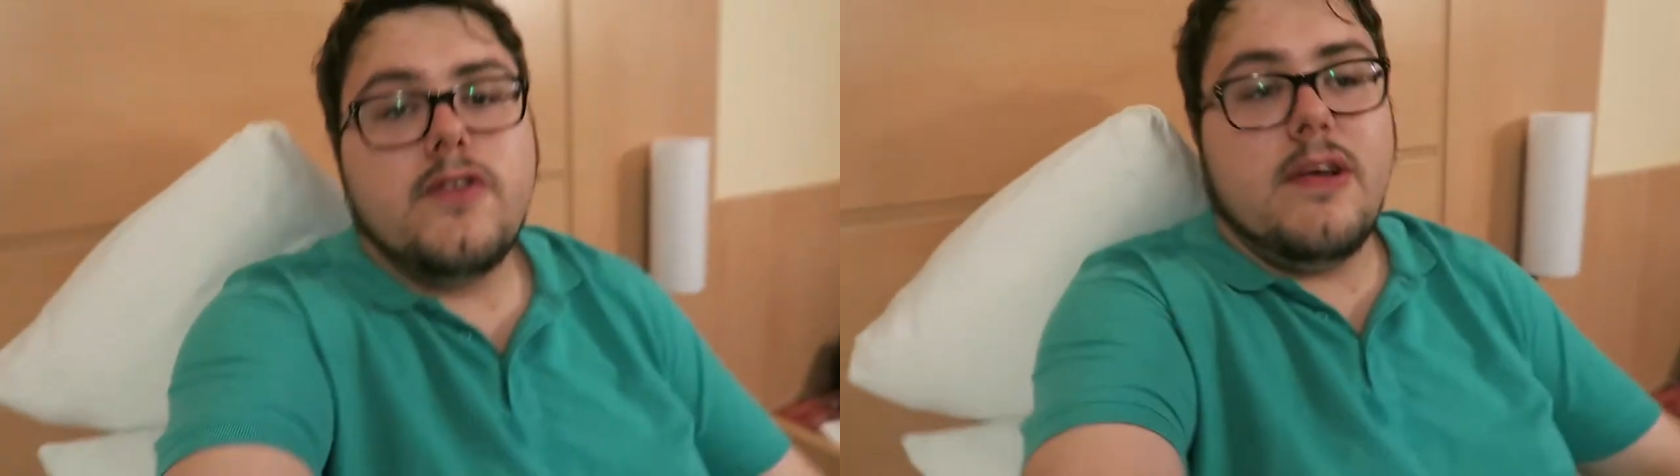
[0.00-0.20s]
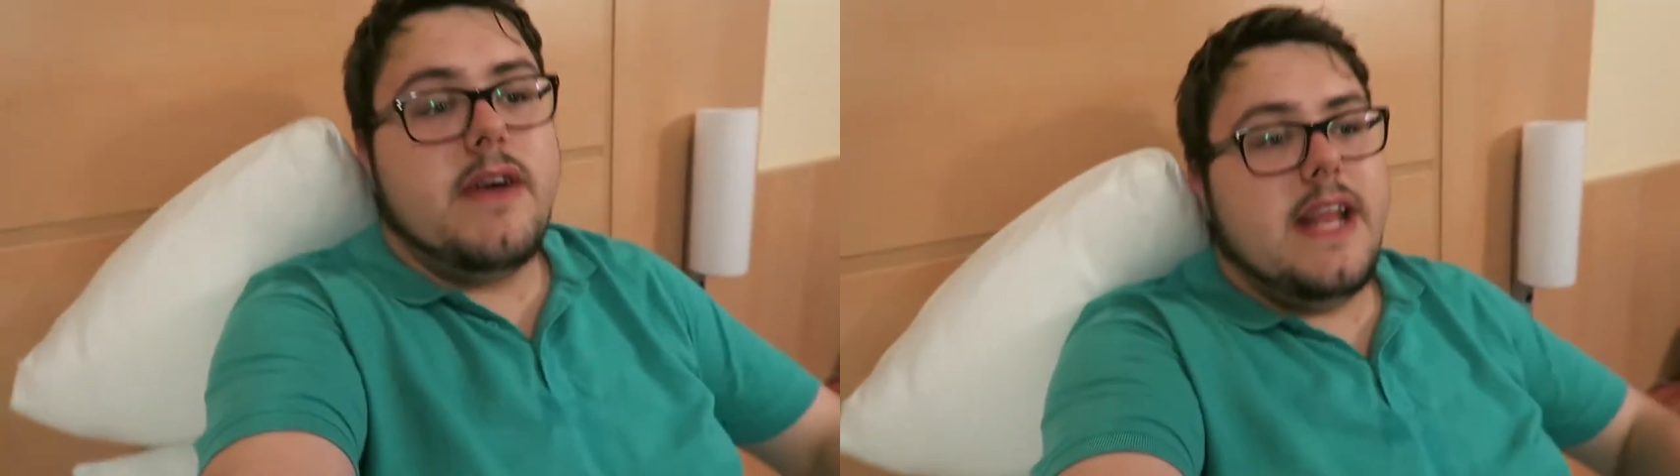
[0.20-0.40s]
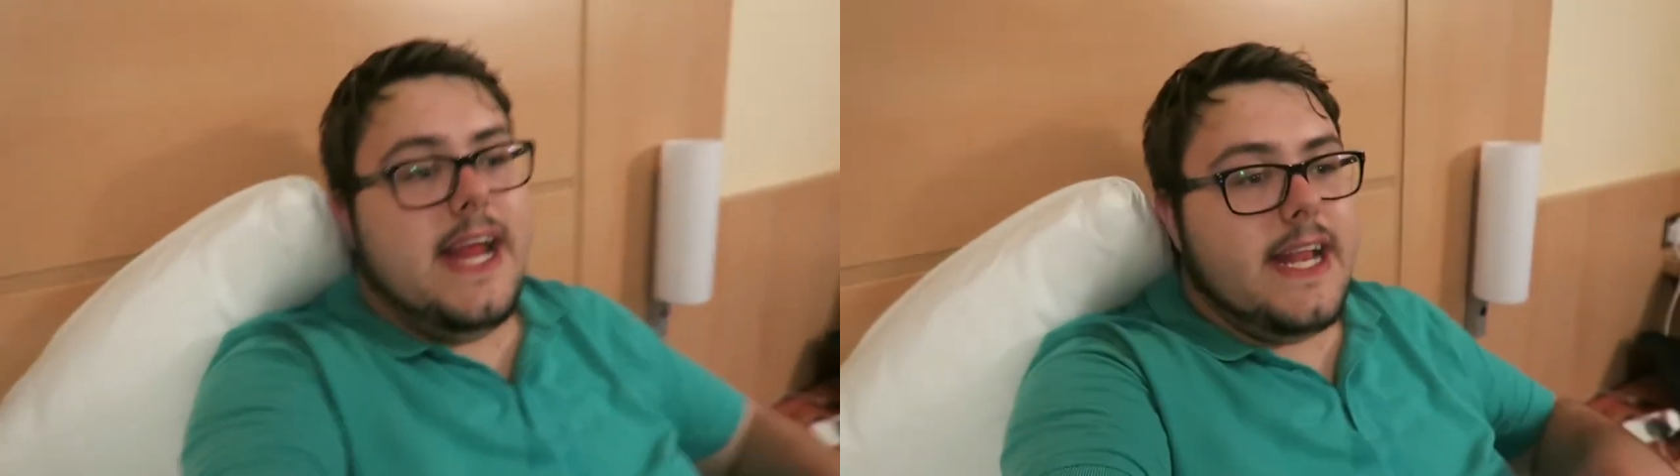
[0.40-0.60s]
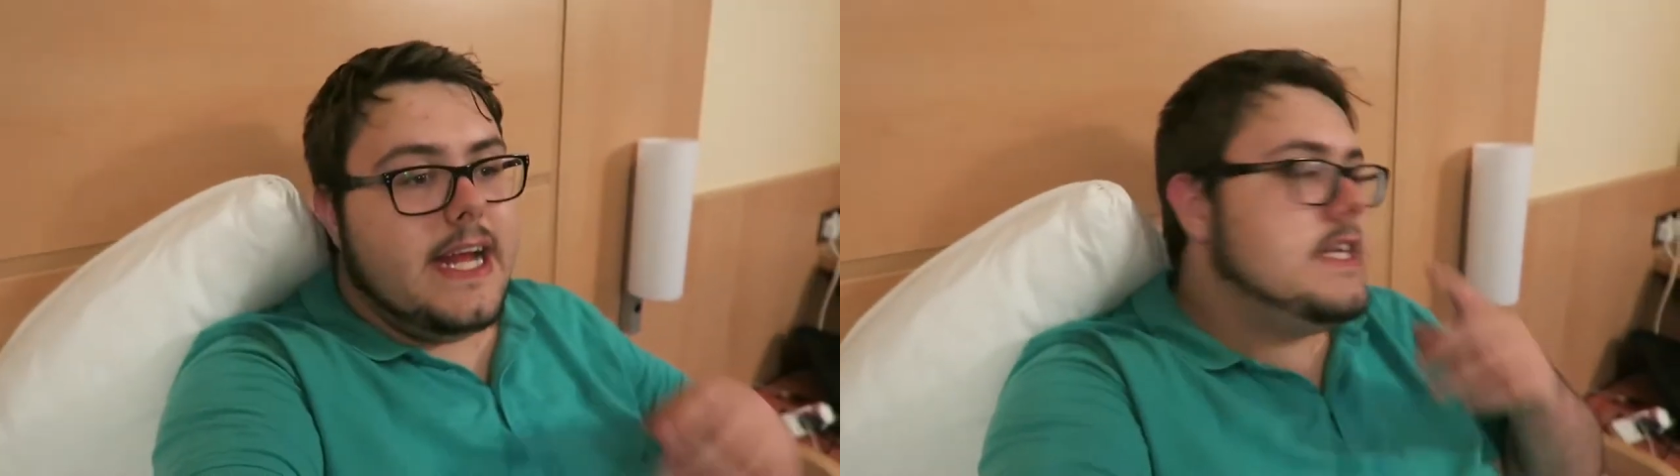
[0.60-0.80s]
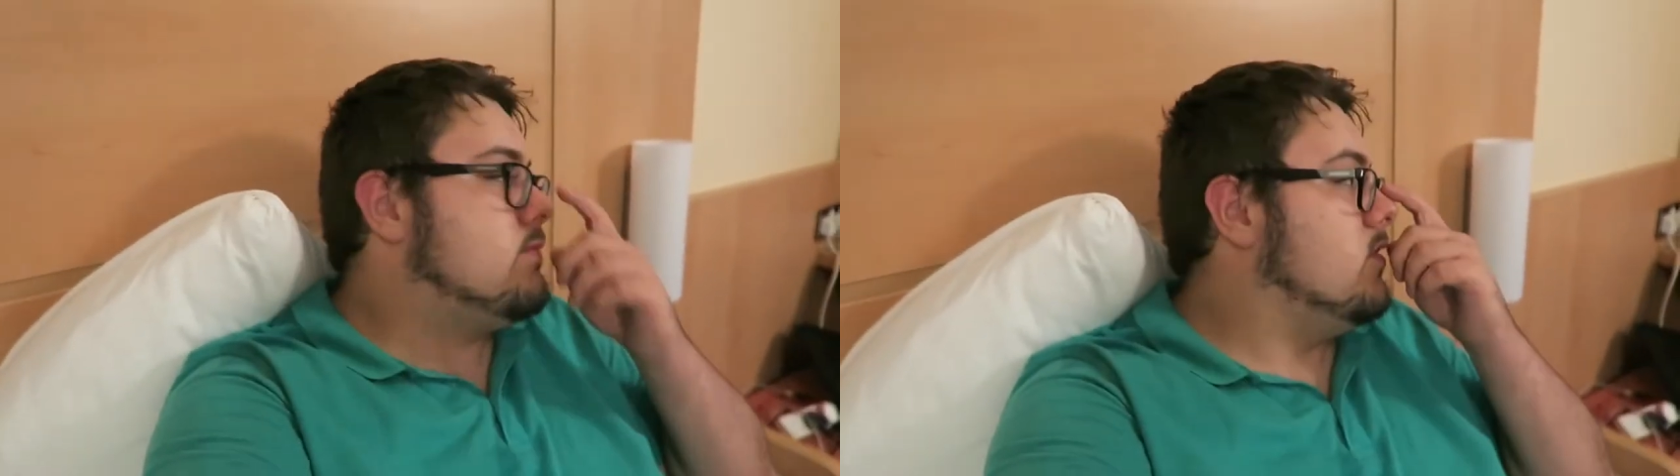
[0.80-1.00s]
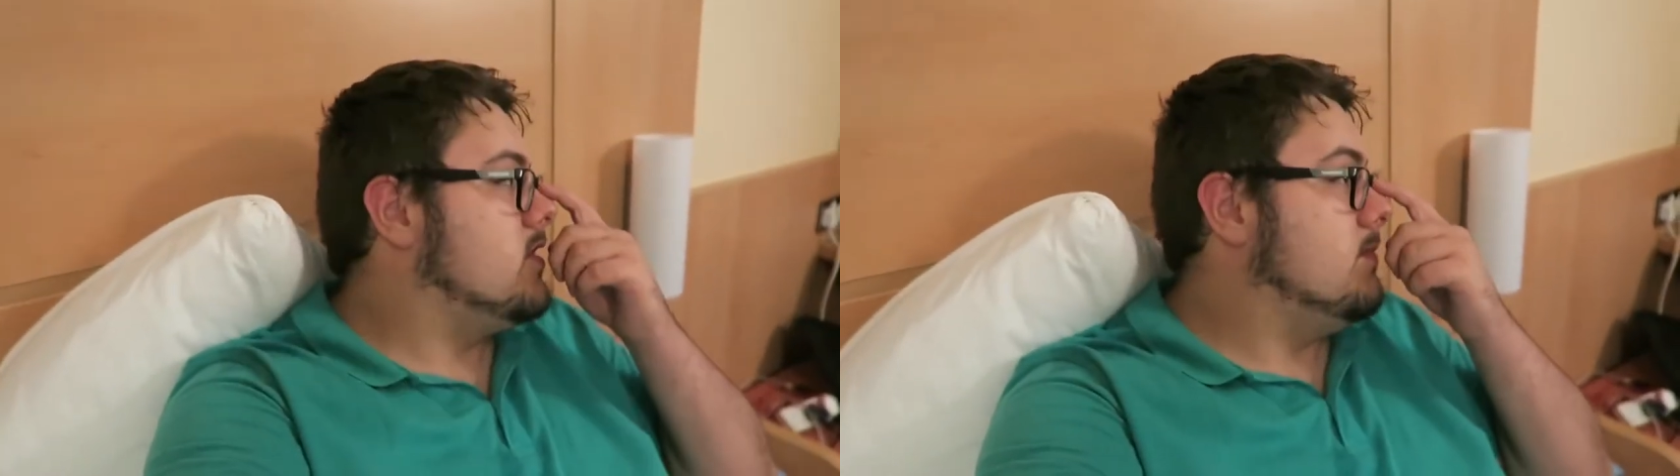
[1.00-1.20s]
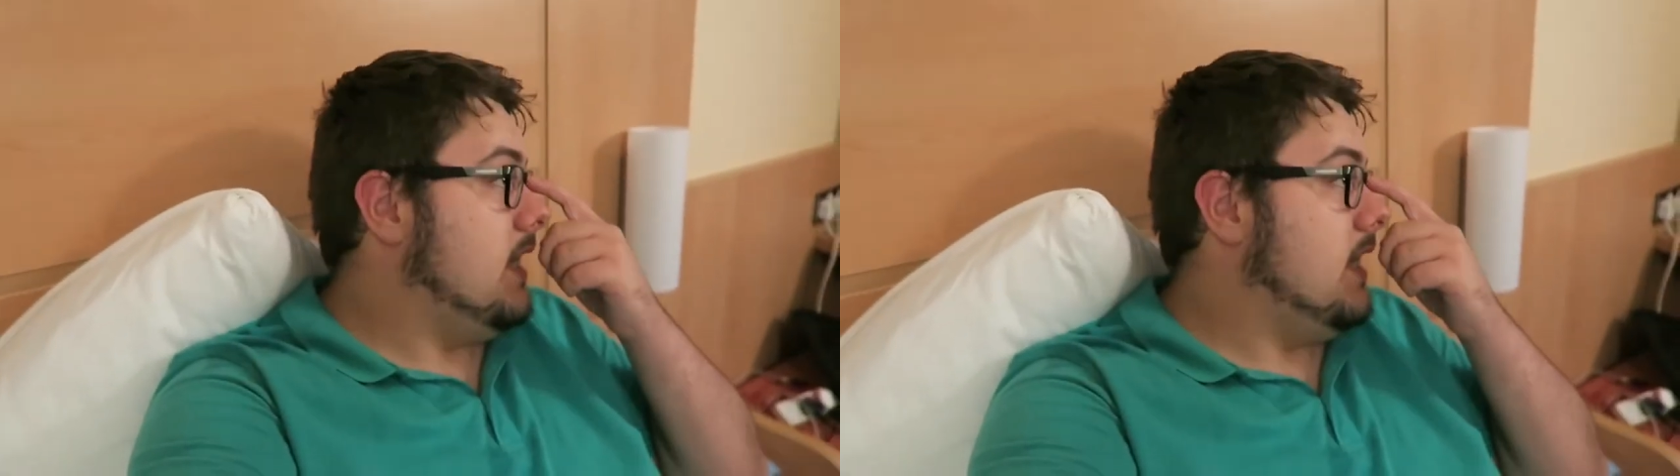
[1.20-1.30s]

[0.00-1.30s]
So we're gonna eat this, watch some